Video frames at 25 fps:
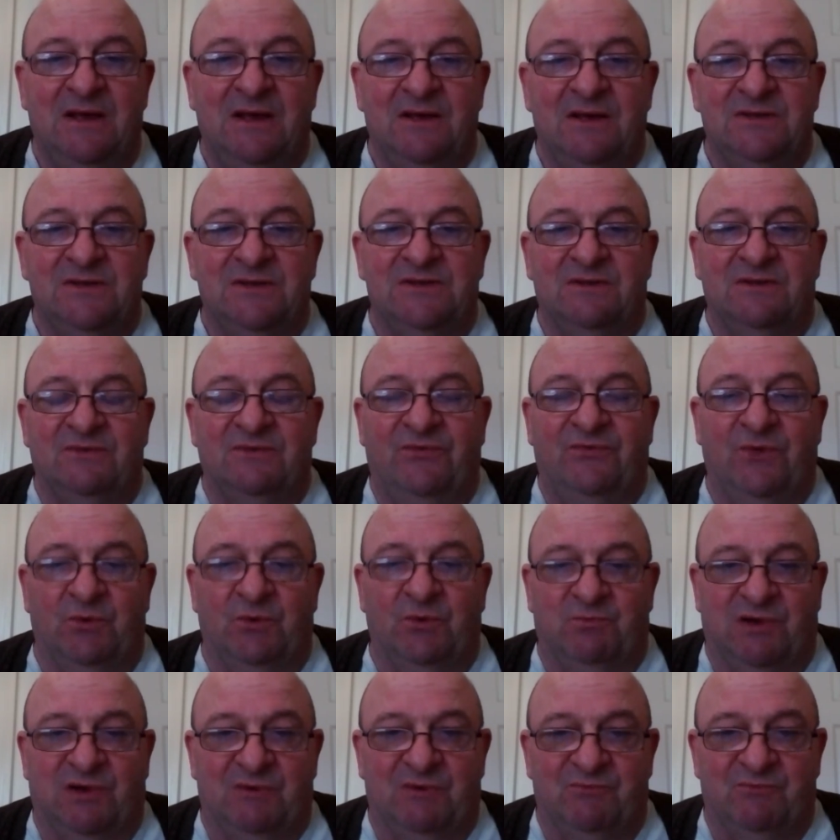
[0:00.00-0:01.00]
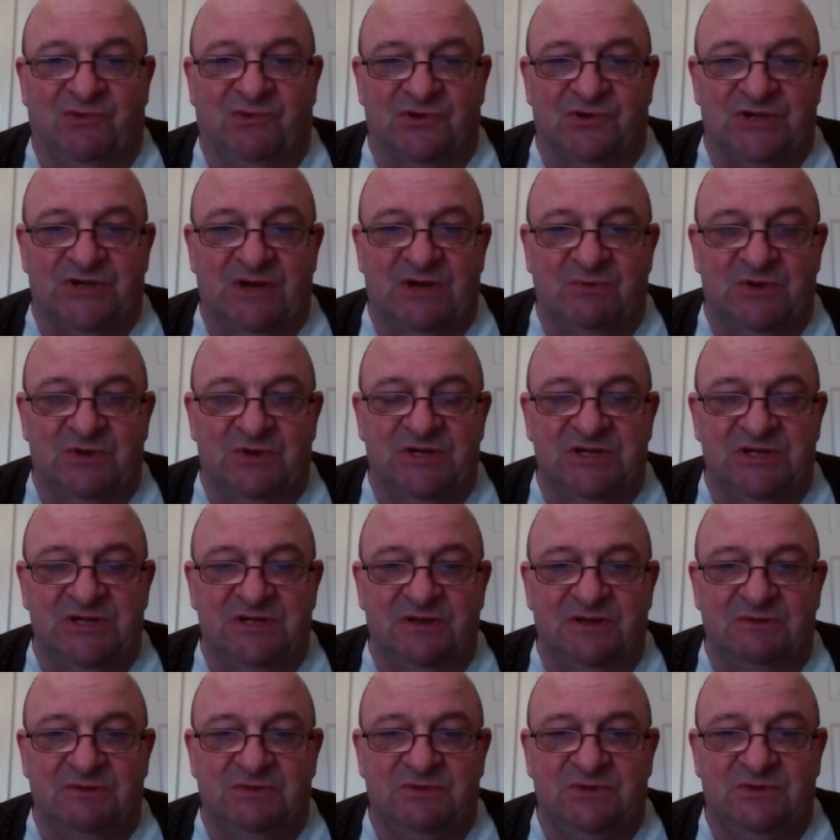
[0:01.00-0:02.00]
So the Footprint project, which is
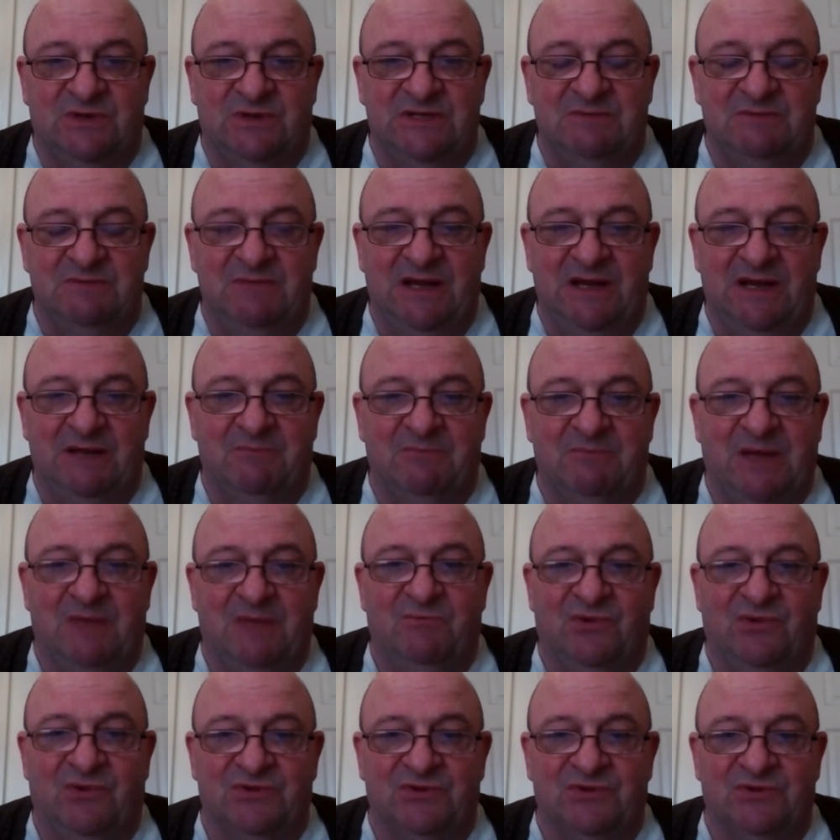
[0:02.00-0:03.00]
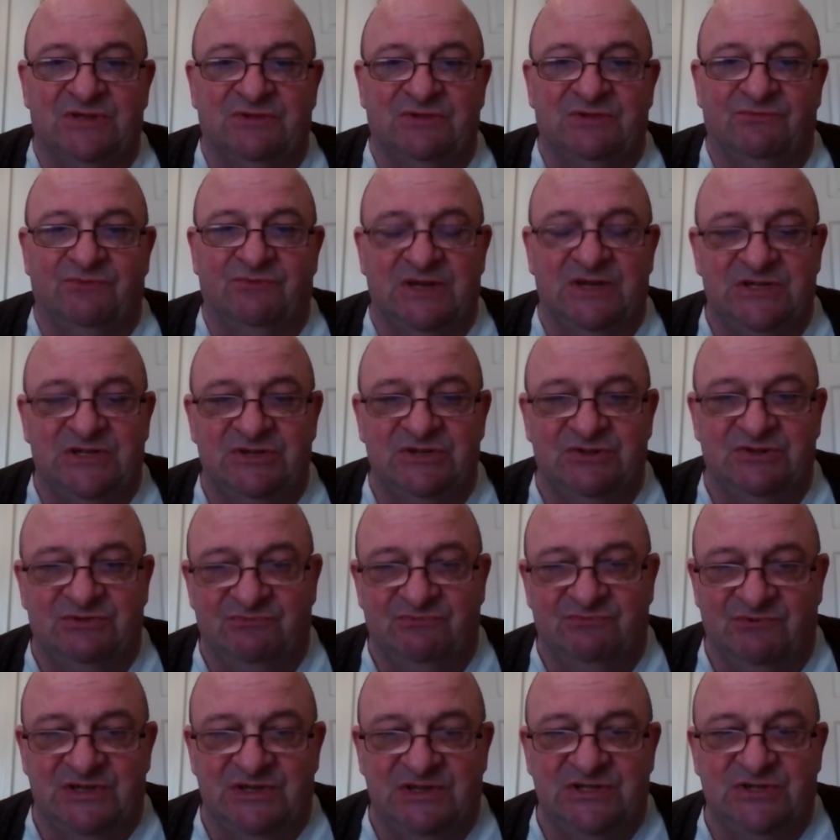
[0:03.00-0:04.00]
a £20 million project to
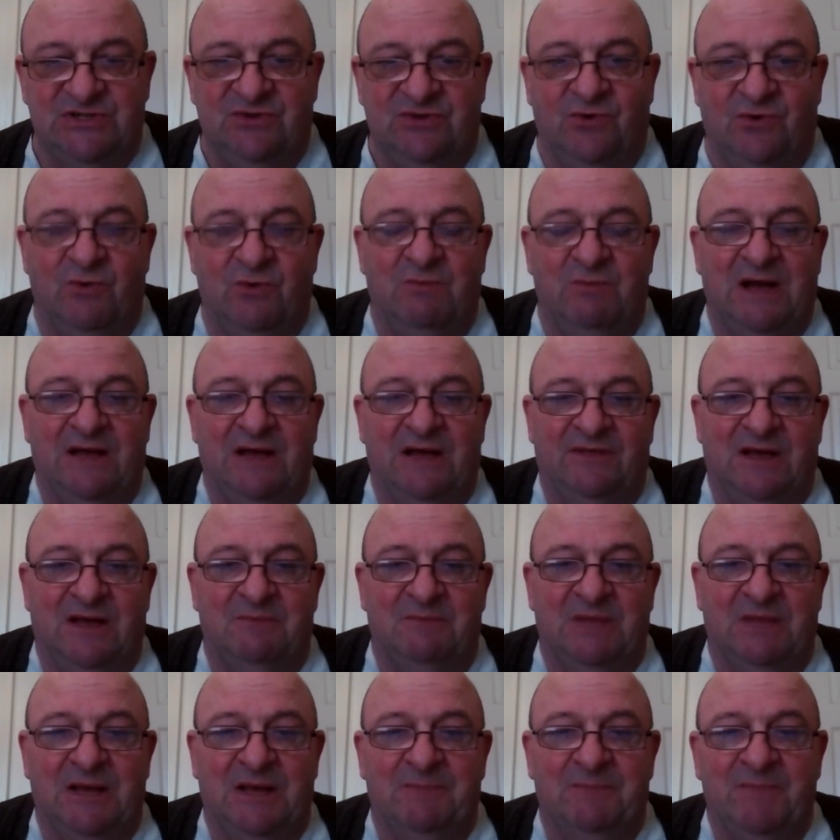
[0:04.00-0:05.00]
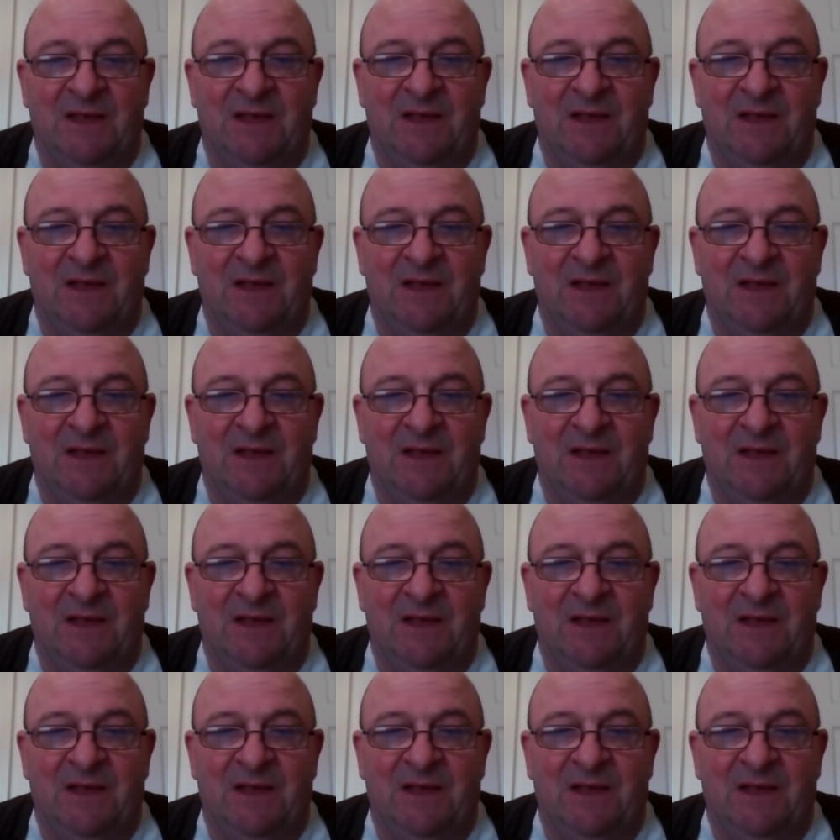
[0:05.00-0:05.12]
restore Bath Abbey.